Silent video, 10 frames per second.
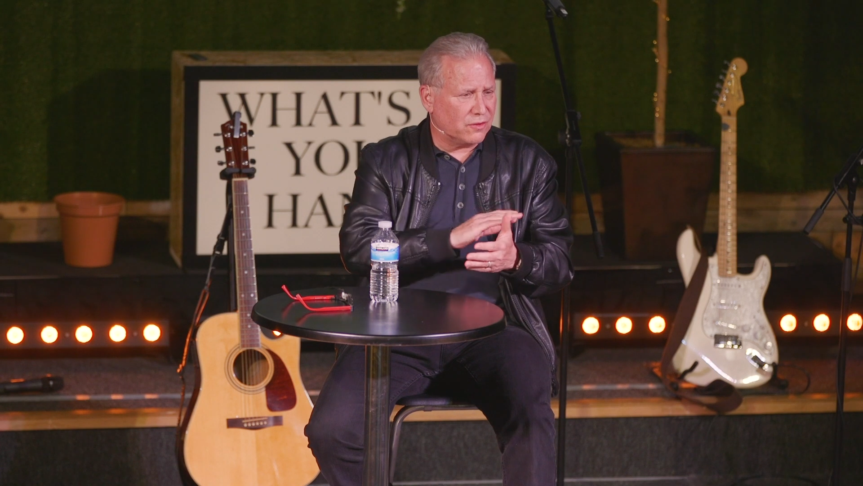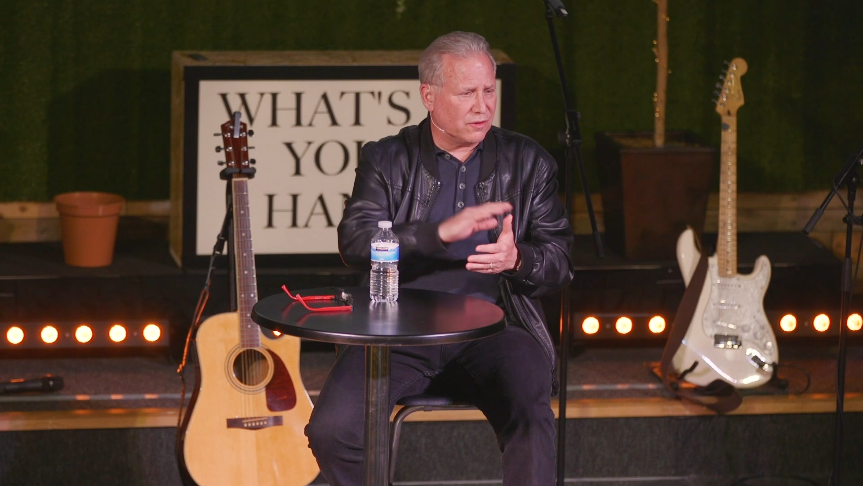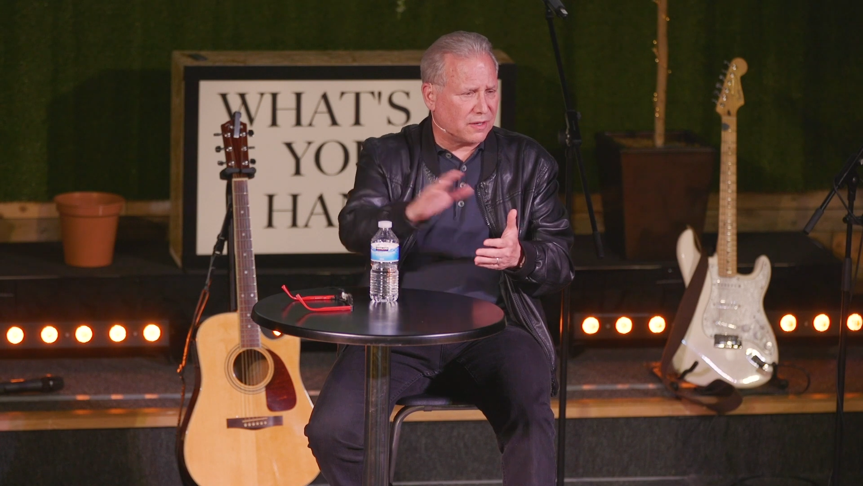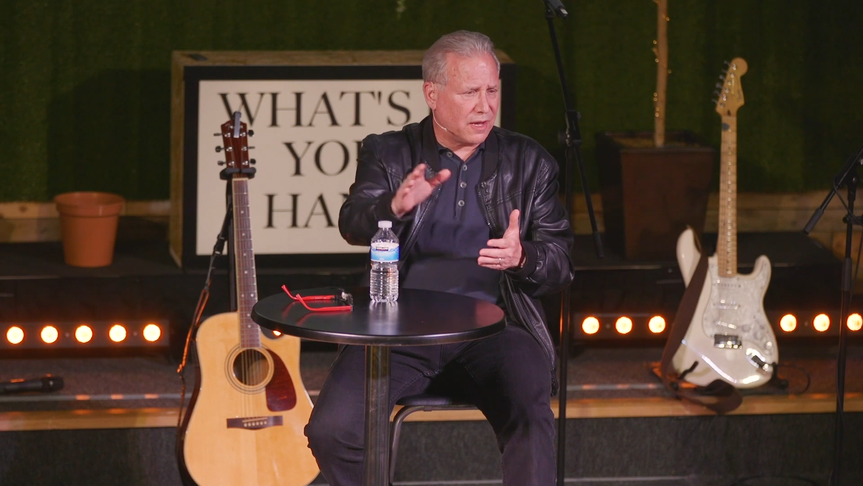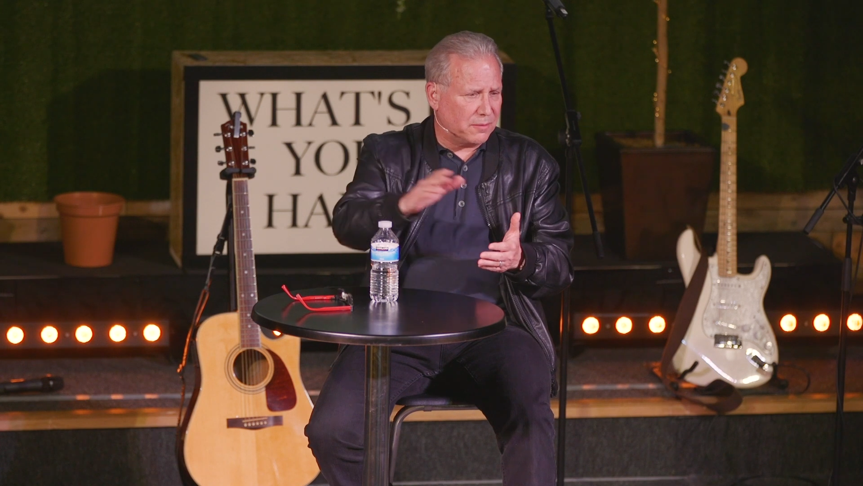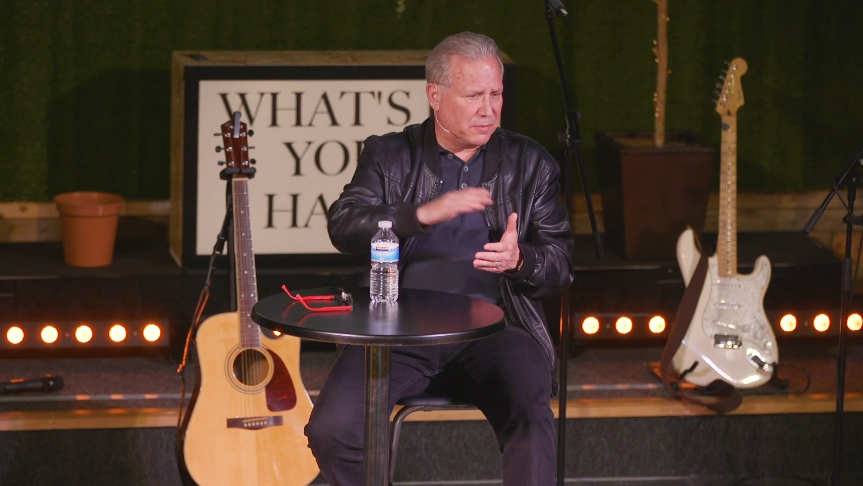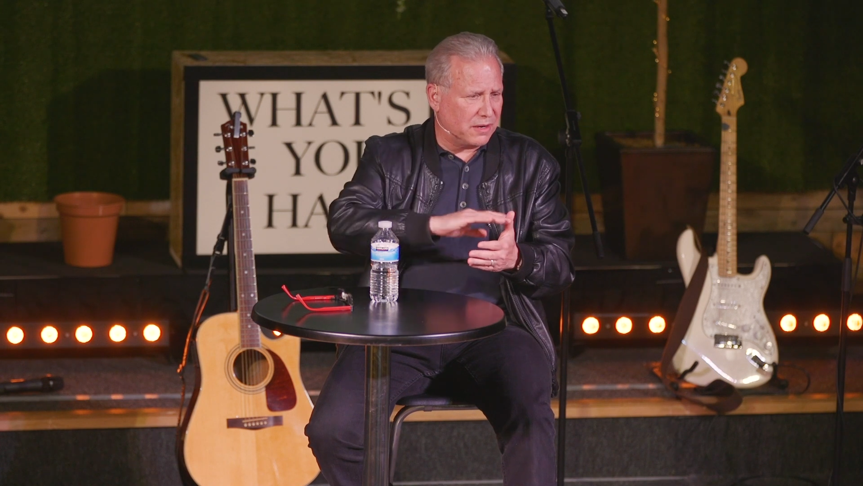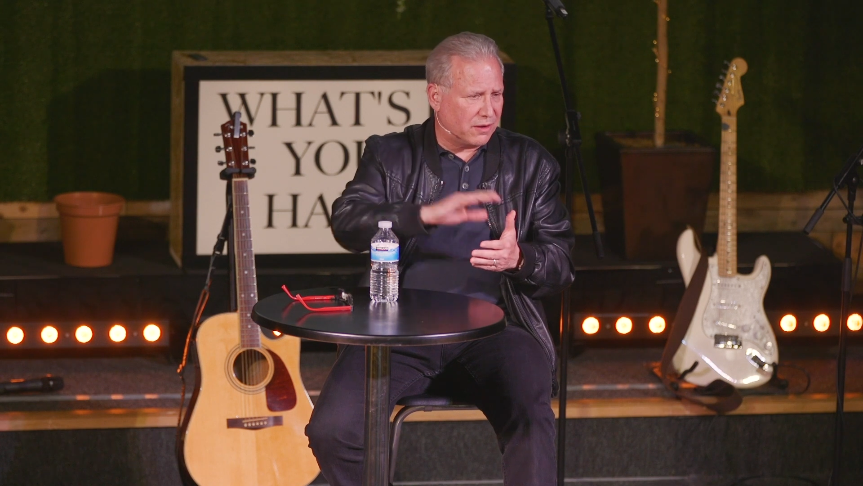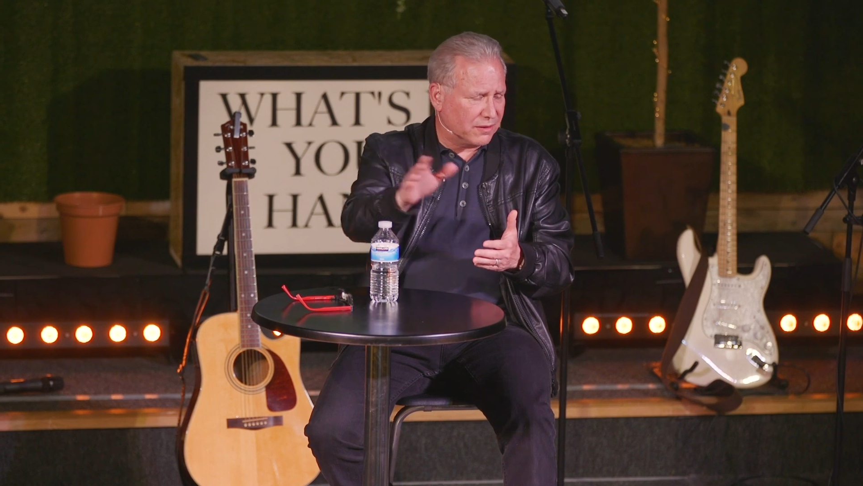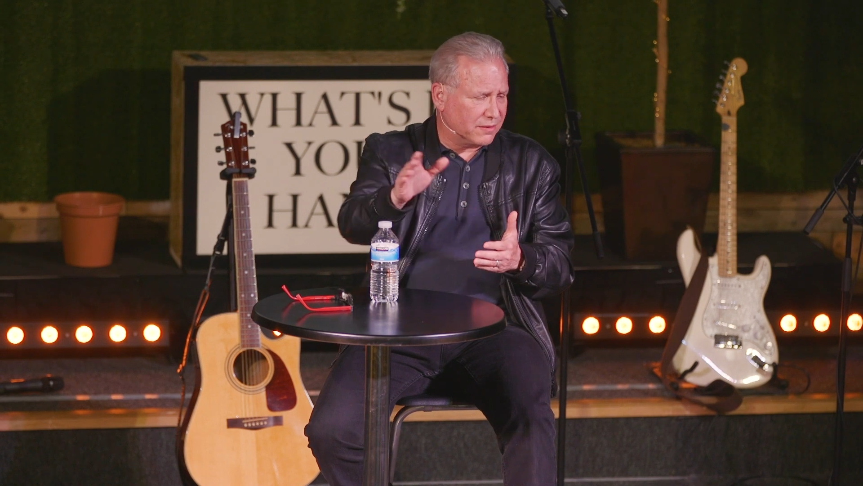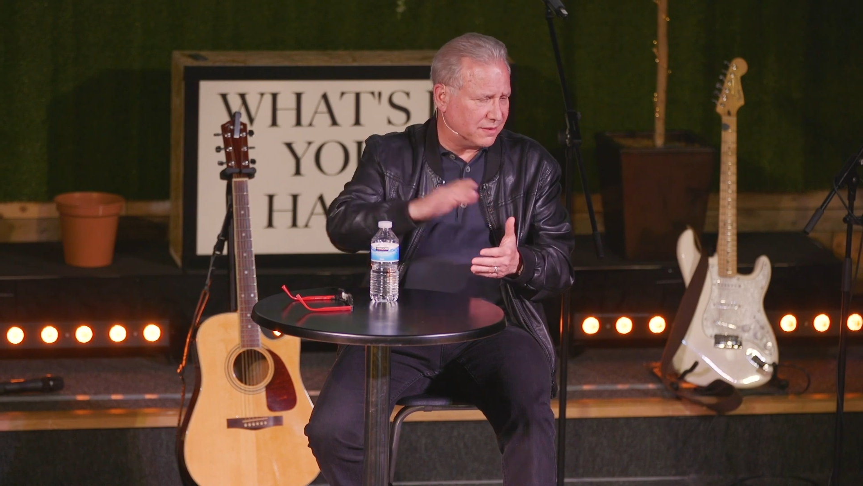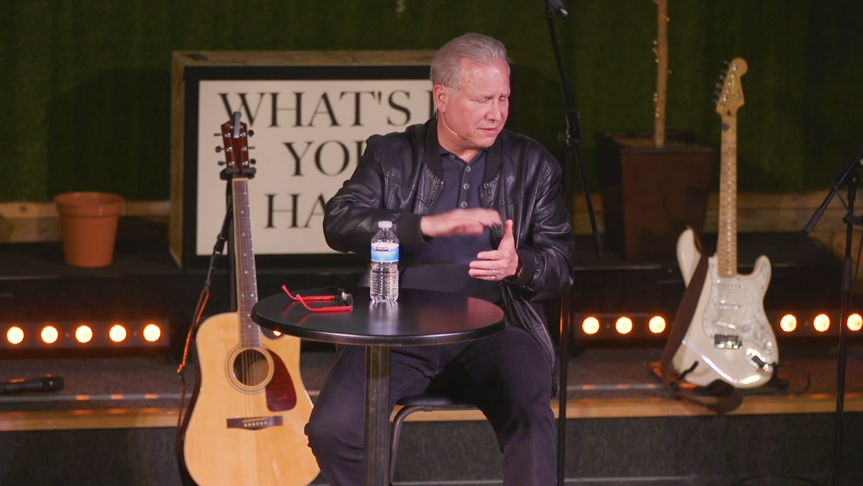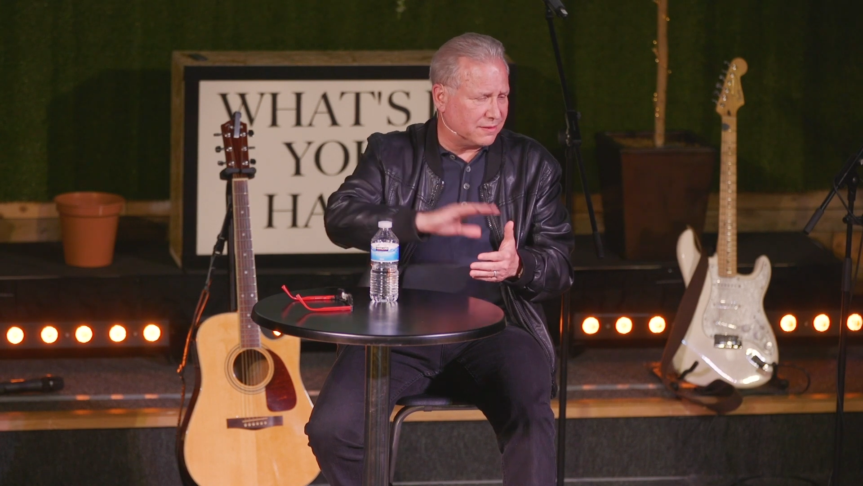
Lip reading: and you can kind of be our